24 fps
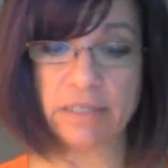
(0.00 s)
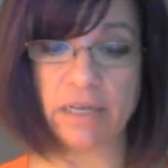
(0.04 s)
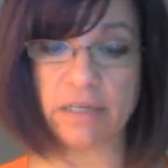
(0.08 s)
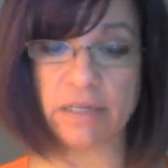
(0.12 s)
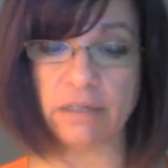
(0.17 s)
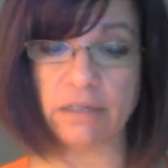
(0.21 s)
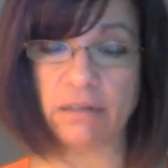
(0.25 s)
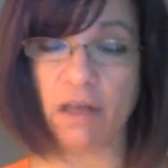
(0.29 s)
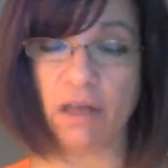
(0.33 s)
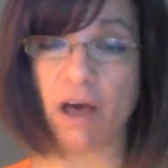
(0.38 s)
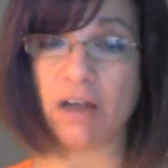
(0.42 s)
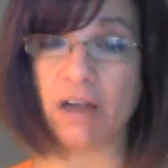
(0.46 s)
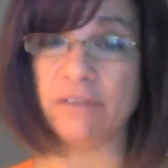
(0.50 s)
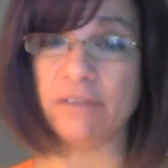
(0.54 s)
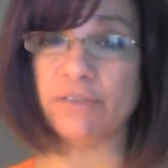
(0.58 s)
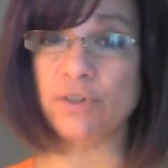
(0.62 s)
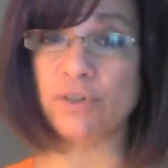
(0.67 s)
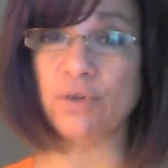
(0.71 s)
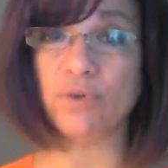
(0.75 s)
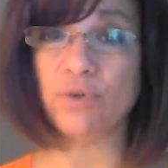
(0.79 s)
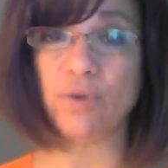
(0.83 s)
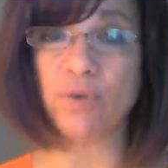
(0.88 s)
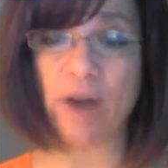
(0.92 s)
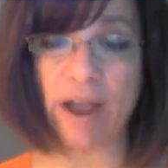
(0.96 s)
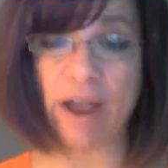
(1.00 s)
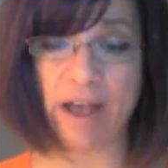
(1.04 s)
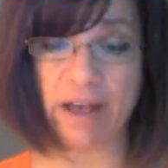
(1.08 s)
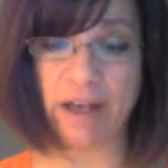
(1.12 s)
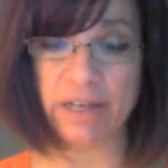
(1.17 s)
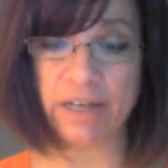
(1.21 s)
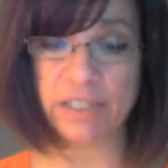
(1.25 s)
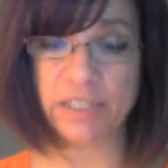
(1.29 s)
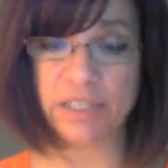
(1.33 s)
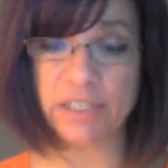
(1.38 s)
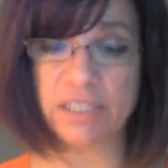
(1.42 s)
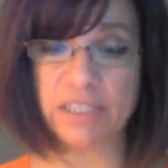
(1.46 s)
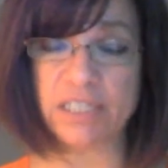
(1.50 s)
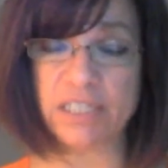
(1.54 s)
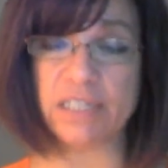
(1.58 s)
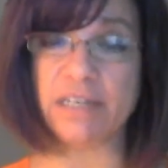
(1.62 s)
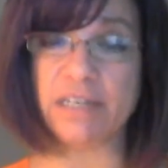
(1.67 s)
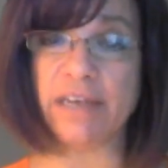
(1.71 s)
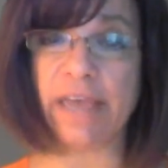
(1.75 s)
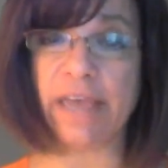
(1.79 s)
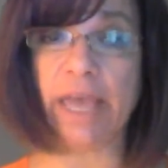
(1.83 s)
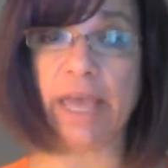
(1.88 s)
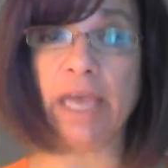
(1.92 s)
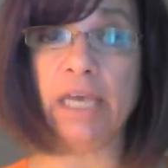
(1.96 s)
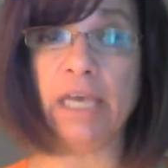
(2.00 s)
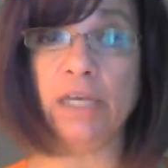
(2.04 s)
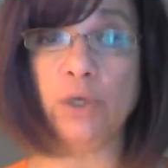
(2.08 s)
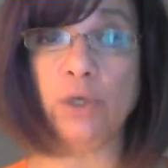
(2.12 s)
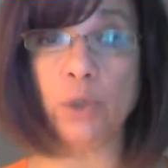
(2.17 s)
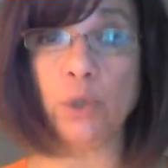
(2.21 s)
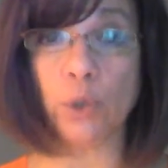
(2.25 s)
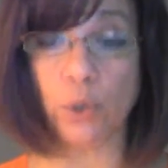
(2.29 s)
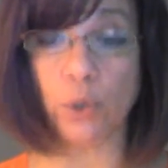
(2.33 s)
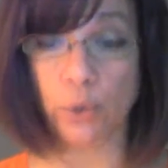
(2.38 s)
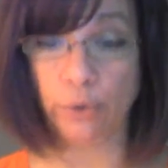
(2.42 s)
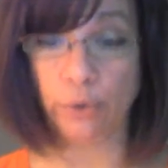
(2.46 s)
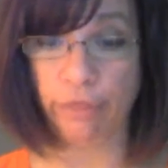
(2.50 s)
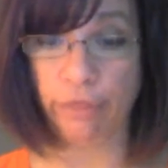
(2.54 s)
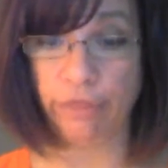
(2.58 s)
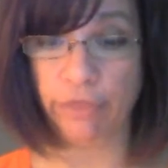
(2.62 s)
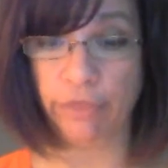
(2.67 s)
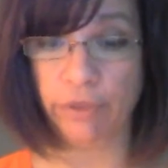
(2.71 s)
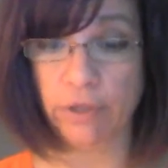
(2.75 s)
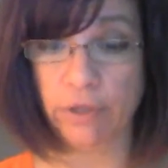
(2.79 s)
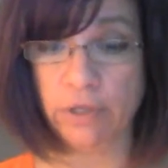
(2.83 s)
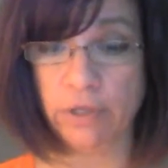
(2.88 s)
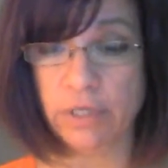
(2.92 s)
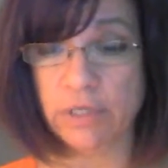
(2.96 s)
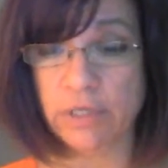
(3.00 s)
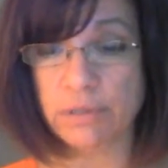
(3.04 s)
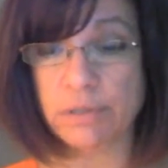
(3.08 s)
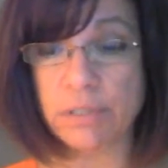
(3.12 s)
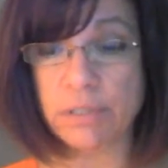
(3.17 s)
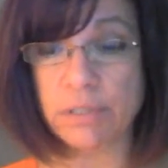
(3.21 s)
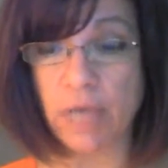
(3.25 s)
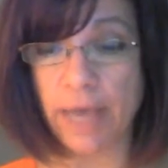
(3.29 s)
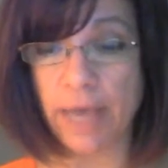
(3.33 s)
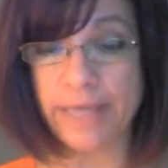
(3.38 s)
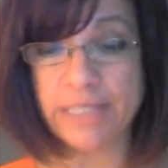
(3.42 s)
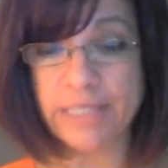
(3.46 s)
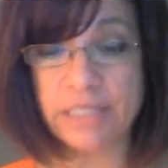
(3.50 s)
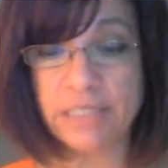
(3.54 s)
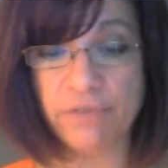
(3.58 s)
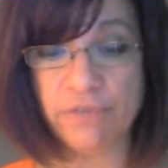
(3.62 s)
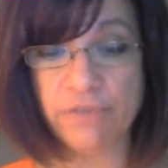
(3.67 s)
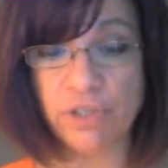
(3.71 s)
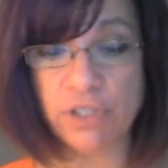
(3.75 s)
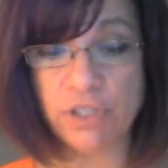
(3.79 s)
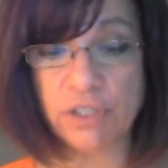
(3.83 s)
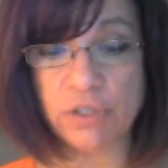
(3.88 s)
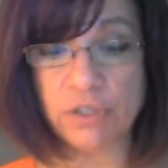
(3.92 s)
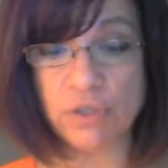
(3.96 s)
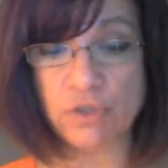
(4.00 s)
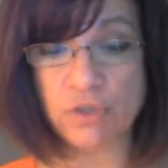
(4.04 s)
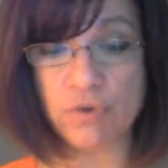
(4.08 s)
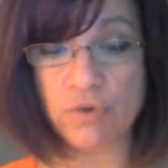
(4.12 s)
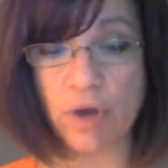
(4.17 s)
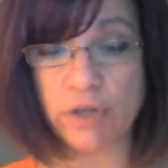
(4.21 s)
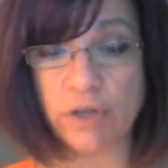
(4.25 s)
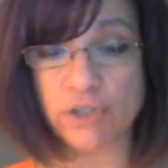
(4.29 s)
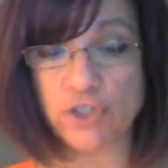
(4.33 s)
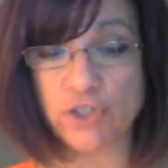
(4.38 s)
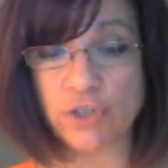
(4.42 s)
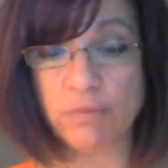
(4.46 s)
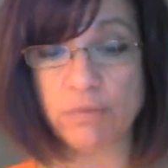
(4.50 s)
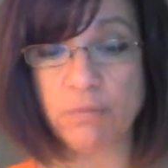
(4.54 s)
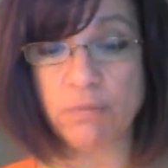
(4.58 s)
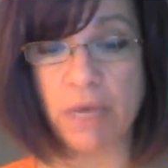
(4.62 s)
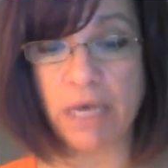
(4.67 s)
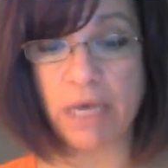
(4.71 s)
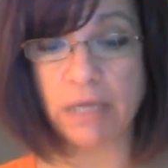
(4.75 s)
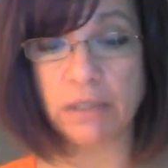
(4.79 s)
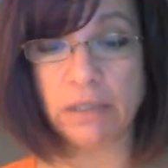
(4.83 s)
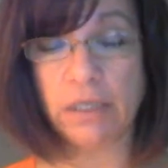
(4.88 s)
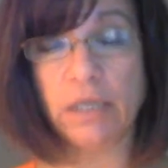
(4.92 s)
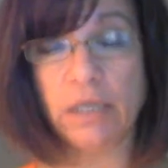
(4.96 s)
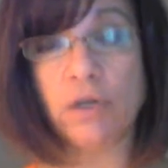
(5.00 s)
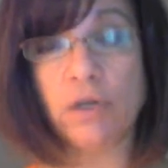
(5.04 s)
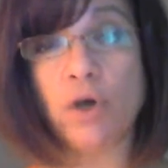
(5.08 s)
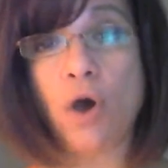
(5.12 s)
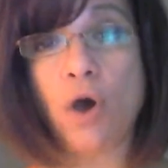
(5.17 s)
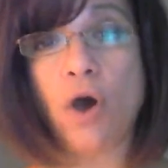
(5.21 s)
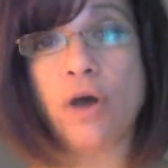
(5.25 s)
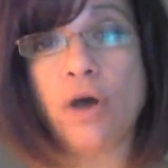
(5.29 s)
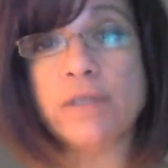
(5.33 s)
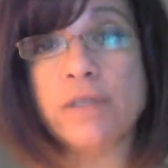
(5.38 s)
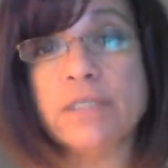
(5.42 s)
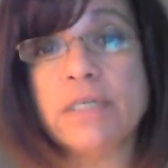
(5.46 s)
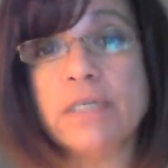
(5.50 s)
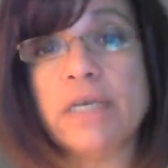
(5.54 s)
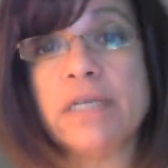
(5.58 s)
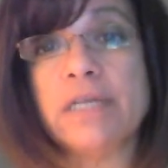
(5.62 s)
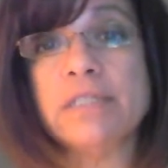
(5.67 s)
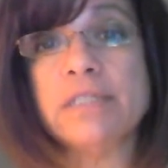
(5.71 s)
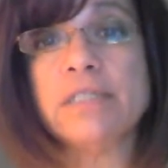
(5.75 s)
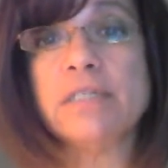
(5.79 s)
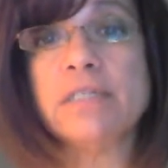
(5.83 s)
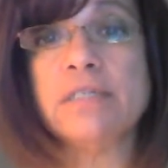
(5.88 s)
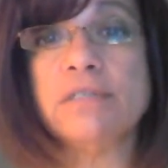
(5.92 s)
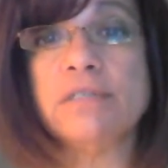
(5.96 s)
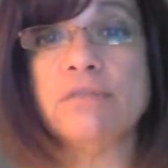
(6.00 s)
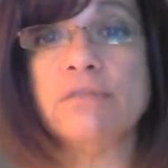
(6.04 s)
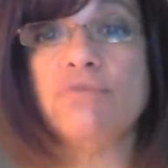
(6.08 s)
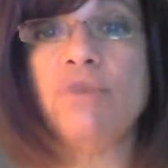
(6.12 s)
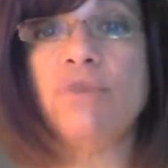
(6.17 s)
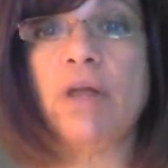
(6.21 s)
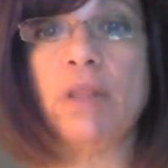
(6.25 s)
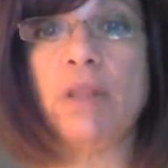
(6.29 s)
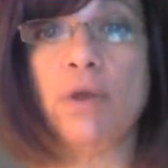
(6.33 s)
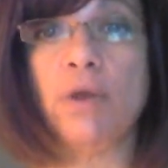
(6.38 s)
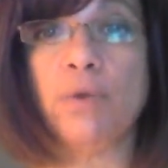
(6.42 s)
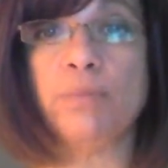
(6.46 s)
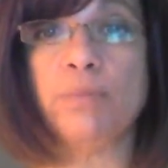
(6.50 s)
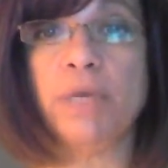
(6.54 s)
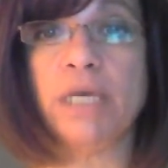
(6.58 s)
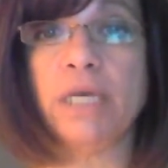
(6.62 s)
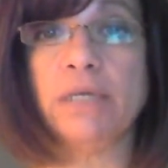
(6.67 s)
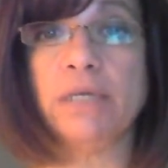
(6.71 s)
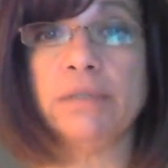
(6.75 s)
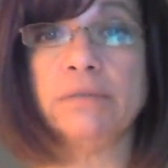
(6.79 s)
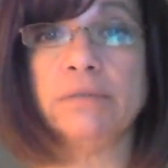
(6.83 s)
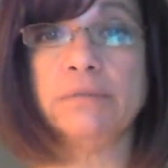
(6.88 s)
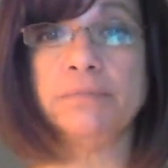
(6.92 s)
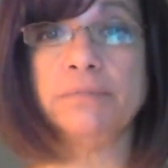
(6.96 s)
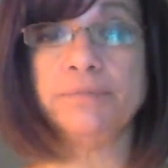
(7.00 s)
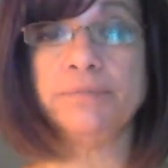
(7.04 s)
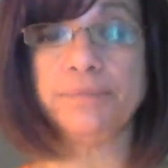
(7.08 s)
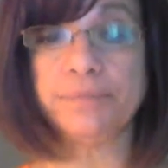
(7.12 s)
and a lot of cracked, decayed earth, signs of the destruction man can cause against his fellow man.